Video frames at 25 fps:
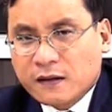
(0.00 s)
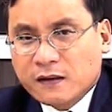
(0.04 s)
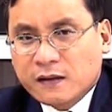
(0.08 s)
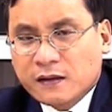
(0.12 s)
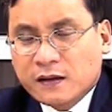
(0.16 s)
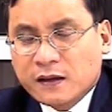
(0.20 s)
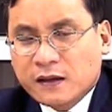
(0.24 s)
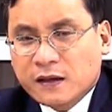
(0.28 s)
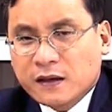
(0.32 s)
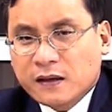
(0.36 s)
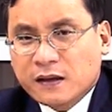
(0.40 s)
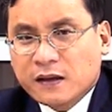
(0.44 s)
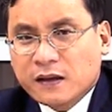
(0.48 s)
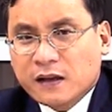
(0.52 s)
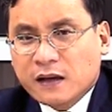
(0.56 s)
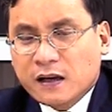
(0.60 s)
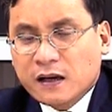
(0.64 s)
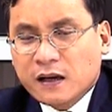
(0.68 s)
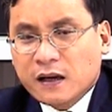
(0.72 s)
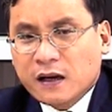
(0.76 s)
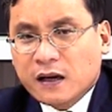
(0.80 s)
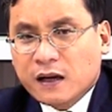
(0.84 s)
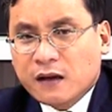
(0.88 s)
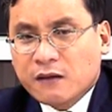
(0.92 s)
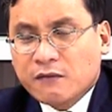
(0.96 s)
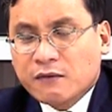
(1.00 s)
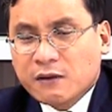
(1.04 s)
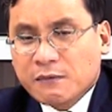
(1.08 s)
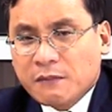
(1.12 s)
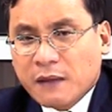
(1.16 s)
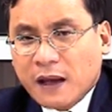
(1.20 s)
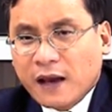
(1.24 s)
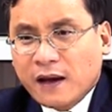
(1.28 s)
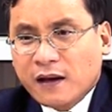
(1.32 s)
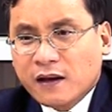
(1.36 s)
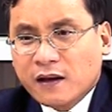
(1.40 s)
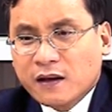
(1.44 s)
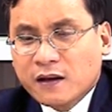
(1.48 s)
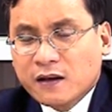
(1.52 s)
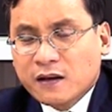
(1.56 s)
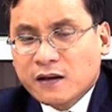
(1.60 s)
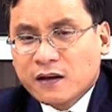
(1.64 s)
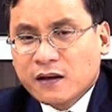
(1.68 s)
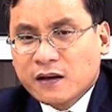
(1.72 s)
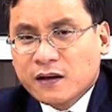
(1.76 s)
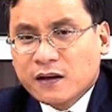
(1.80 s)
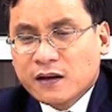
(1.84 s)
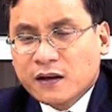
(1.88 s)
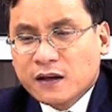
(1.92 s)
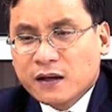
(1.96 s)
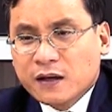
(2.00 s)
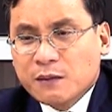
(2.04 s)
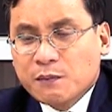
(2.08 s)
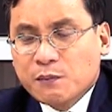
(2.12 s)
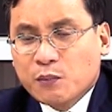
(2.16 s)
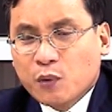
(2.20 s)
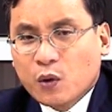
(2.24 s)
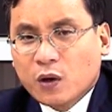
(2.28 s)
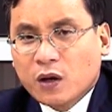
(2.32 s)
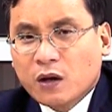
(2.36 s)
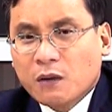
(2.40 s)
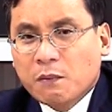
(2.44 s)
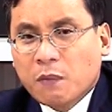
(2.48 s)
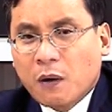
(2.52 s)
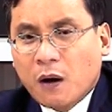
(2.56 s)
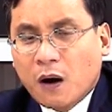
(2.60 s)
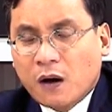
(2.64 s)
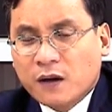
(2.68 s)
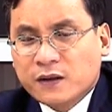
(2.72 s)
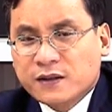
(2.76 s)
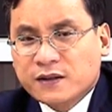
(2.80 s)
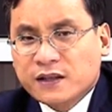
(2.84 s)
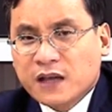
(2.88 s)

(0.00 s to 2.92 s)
the remaining important parts,